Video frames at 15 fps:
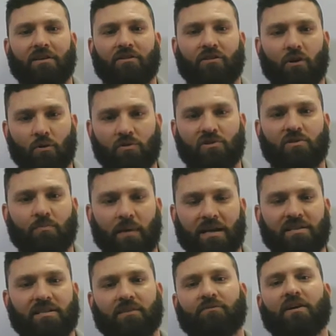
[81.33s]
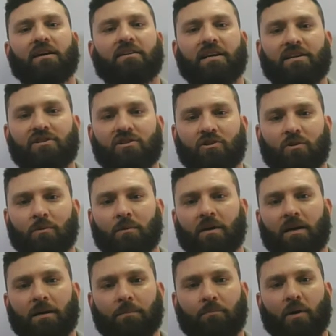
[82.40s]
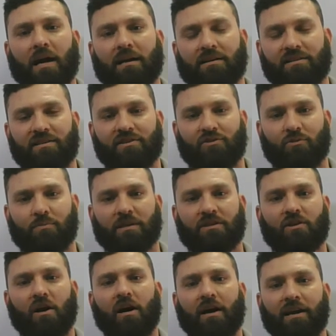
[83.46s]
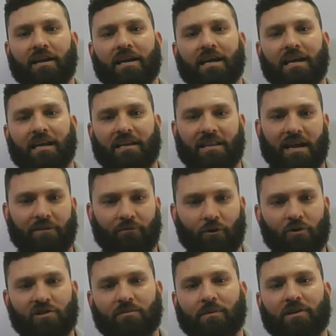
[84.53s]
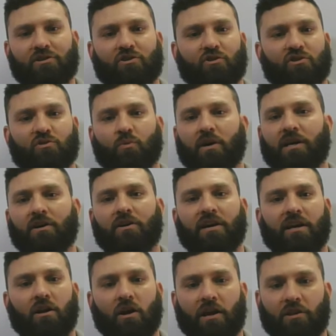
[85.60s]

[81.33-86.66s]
Those basic foundational practices will be taught in that first semester as well, and